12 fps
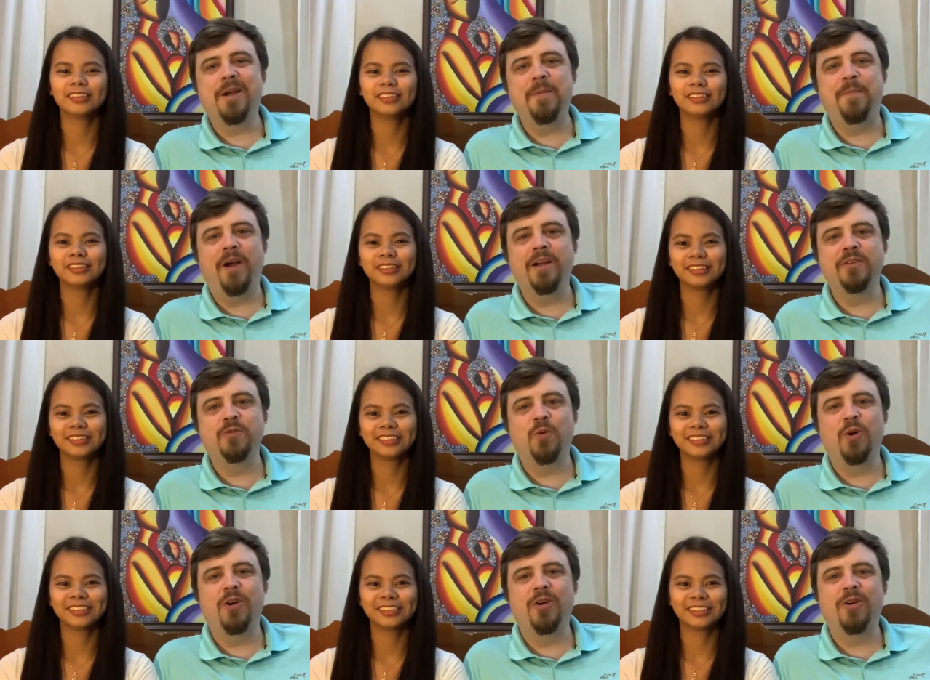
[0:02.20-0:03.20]
Speaker 1: to Parker's
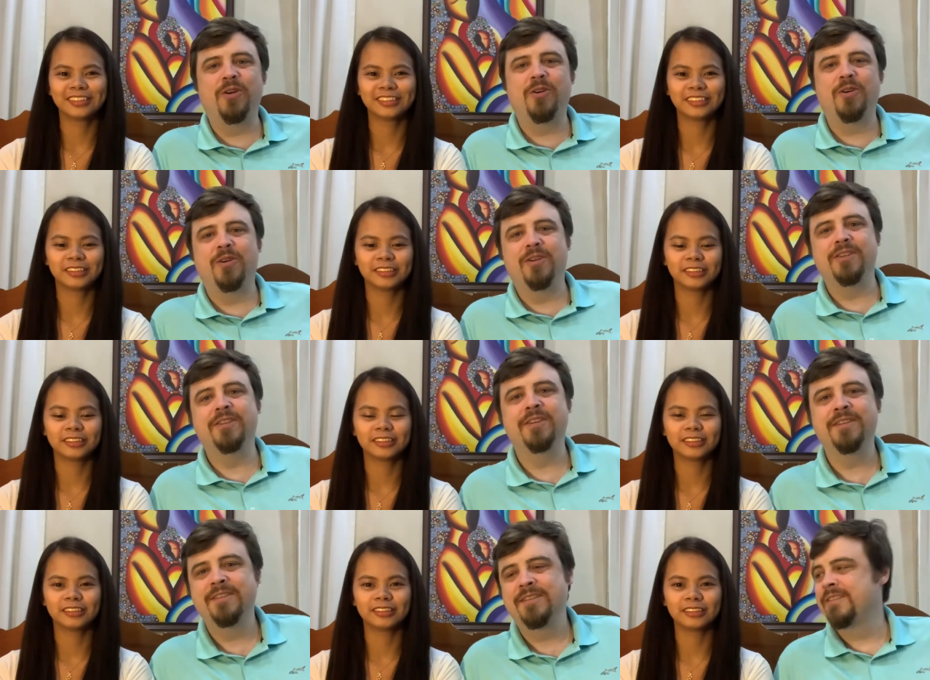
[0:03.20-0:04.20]
World.
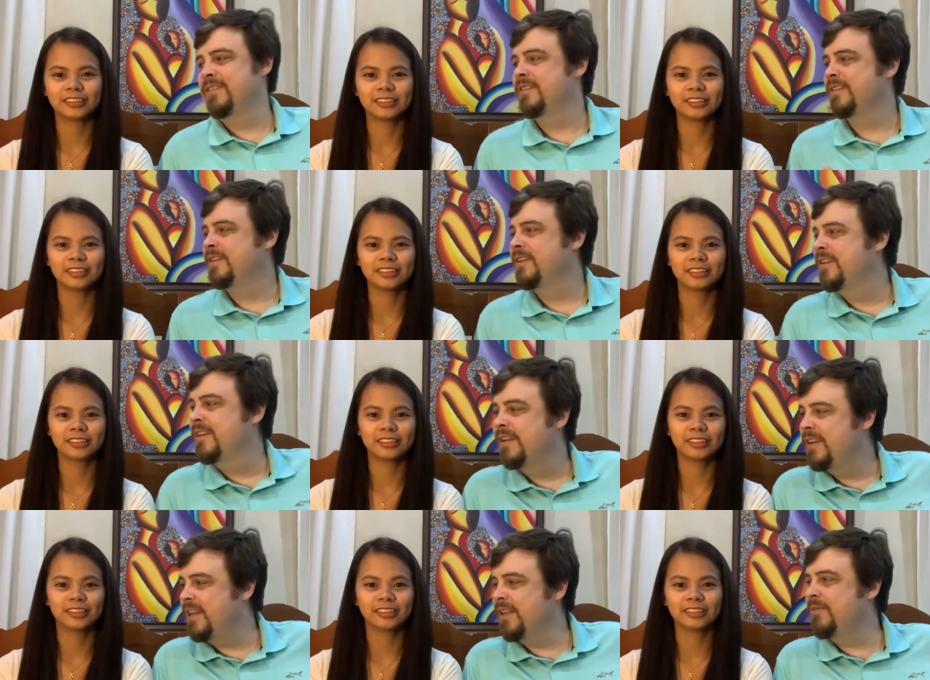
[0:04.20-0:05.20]

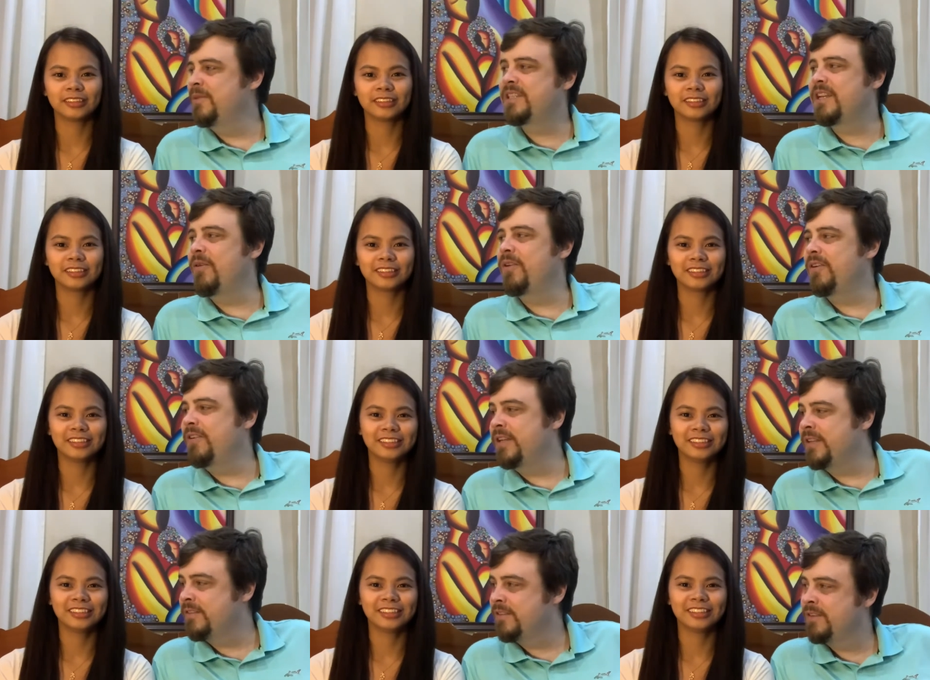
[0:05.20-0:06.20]
Hello, what's going on?
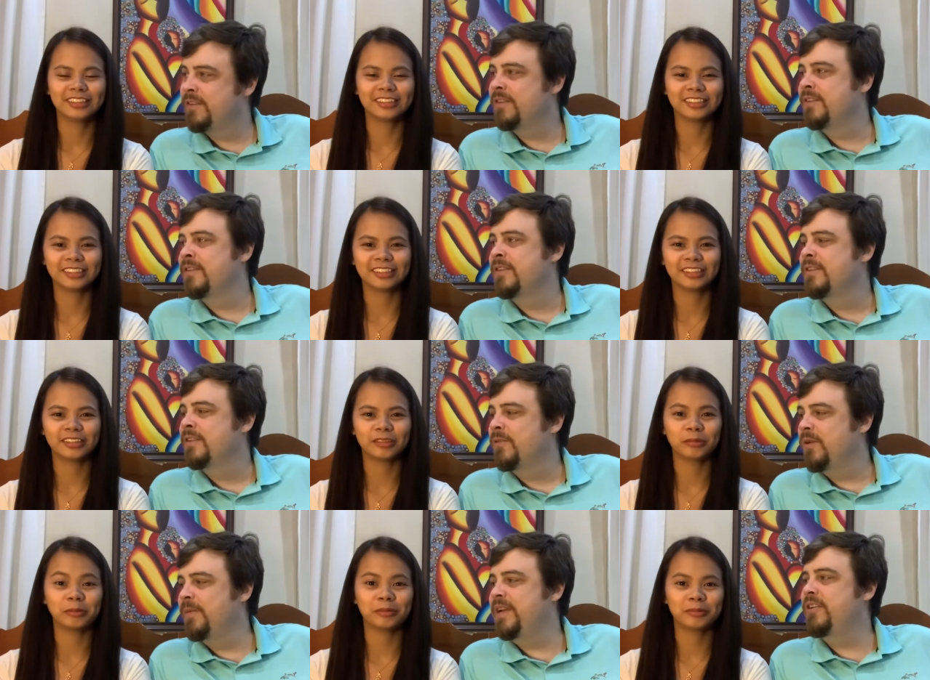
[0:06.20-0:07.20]
What are
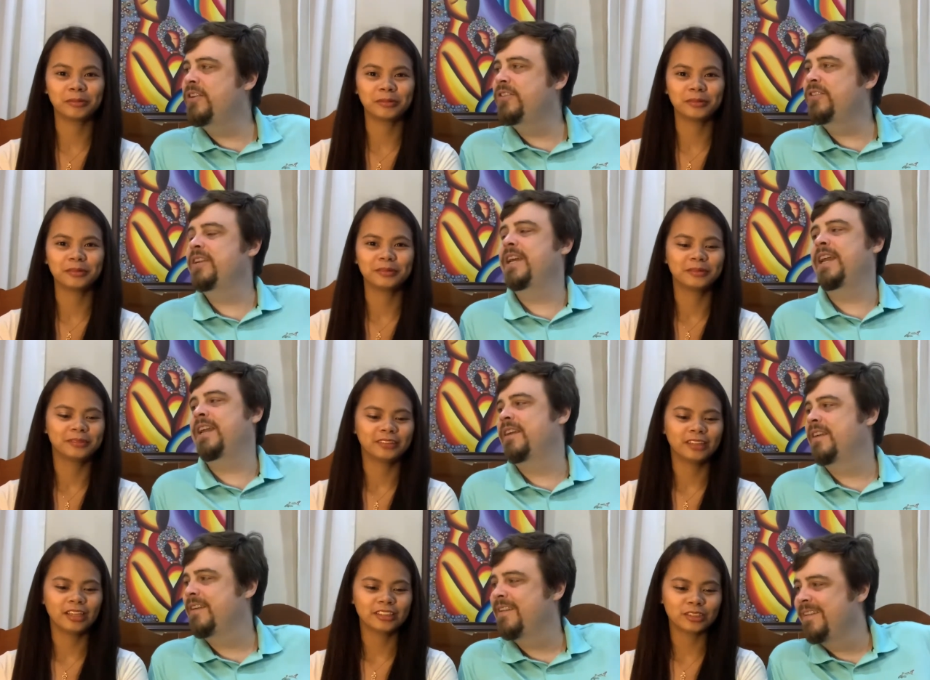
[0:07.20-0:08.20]
we going to do today?
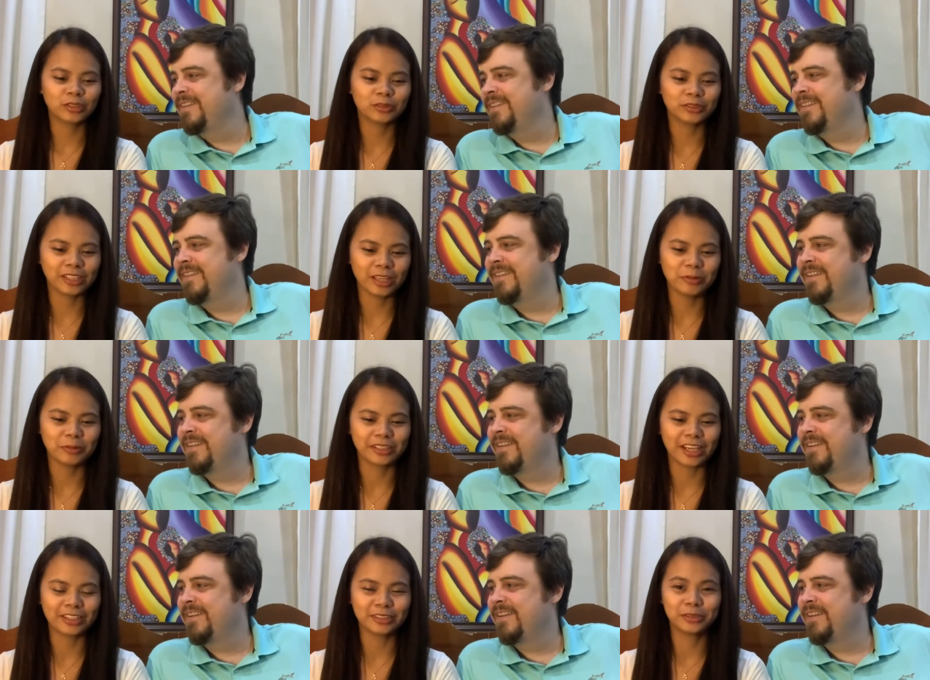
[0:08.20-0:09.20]
Speaker 2: So today we're
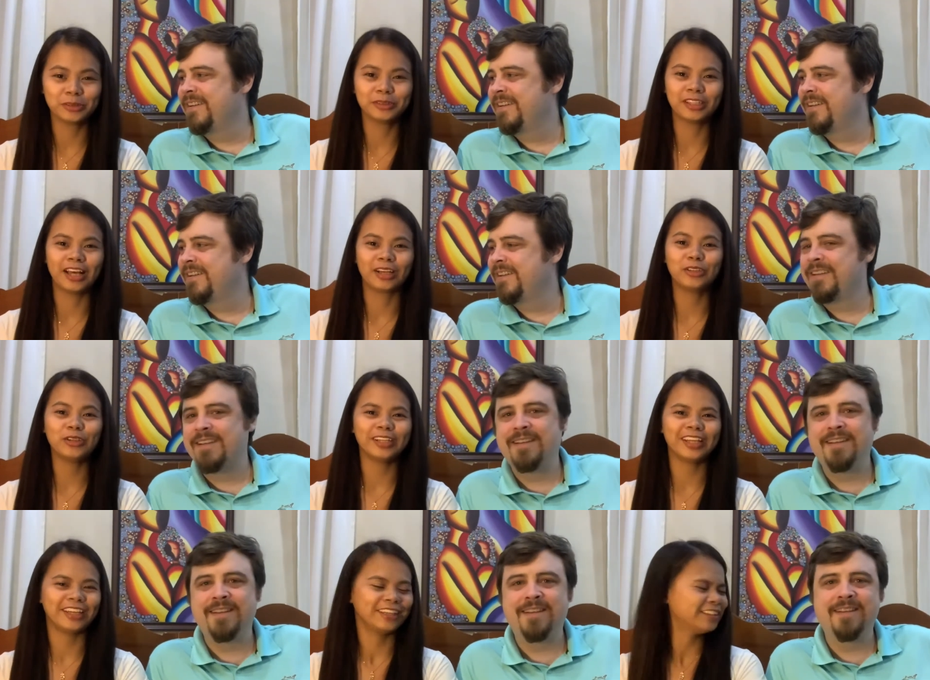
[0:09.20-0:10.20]
going to do the
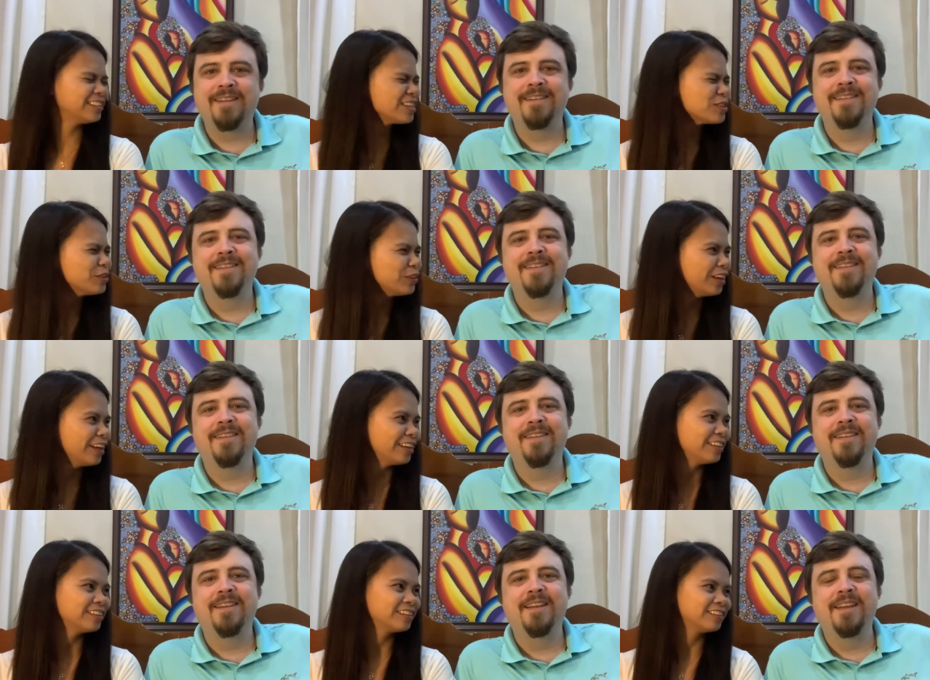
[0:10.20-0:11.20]
Q&A.
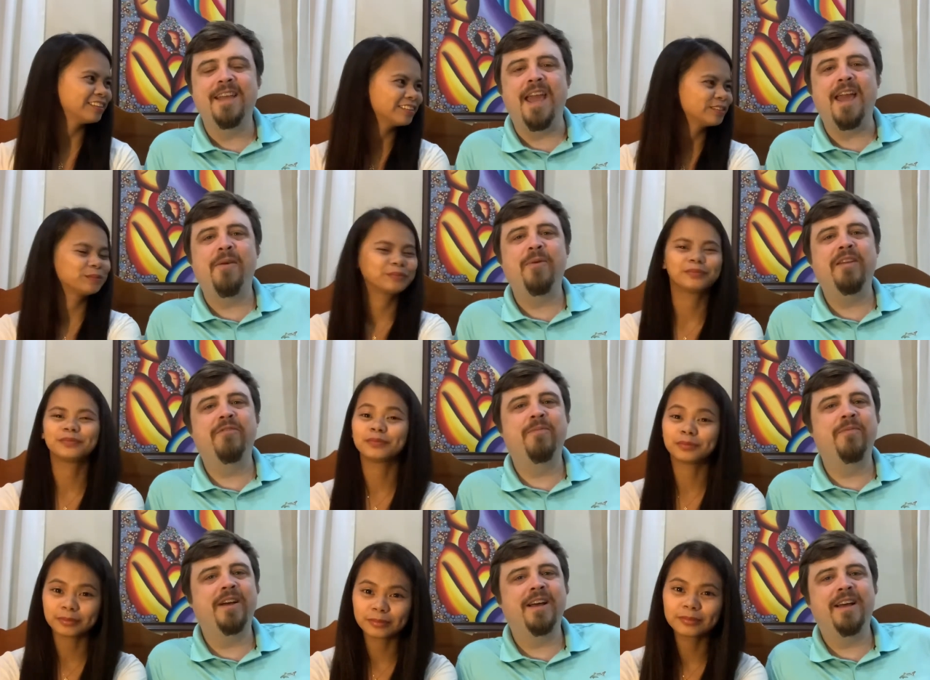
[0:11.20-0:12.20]
Speaker 1: Yeah, we've
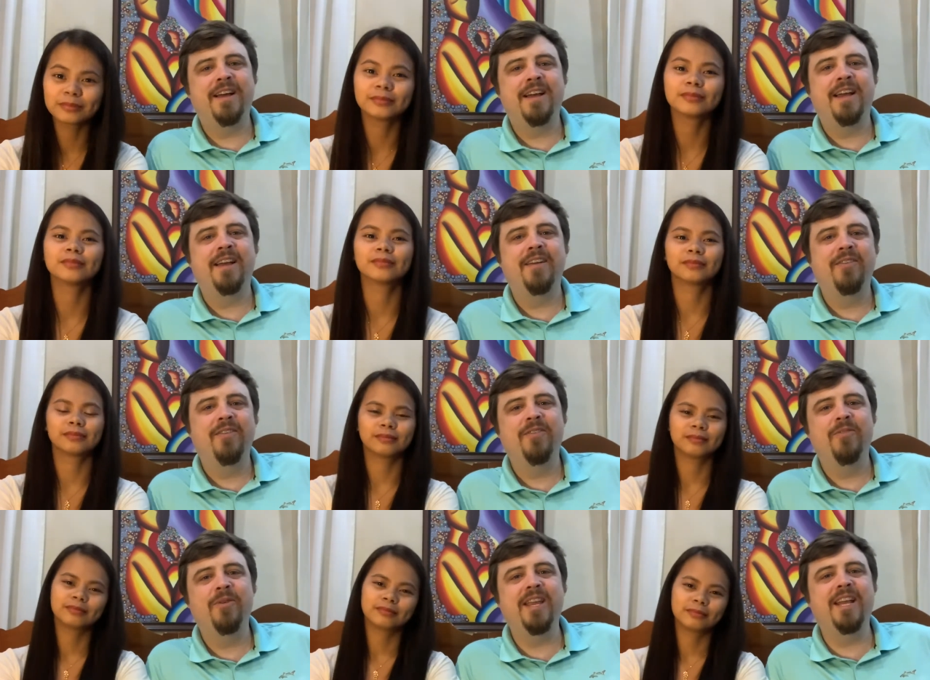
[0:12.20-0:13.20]
uh,
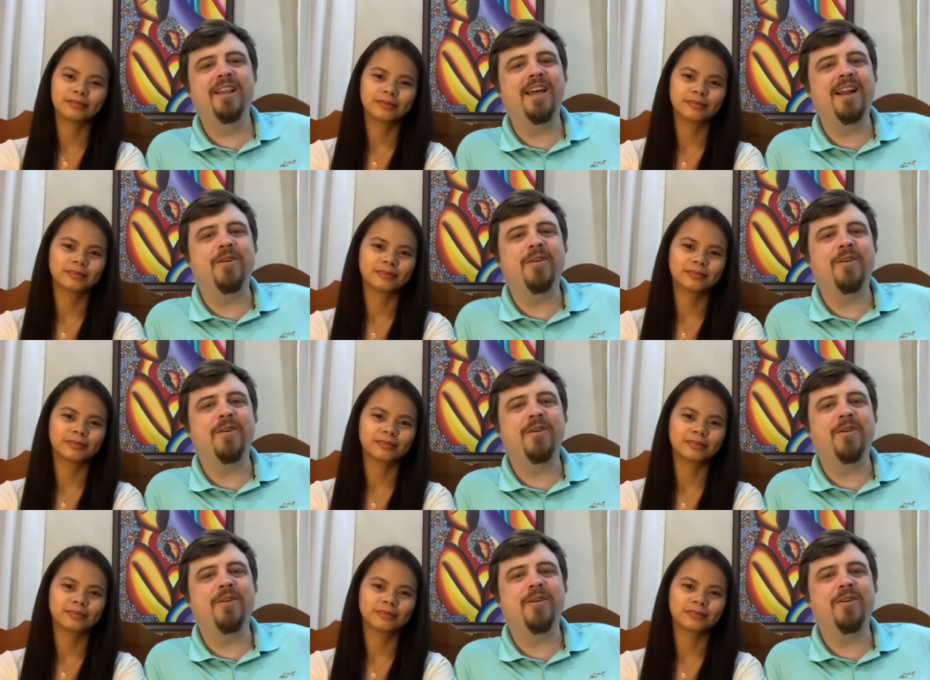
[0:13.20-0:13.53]
we get a lot of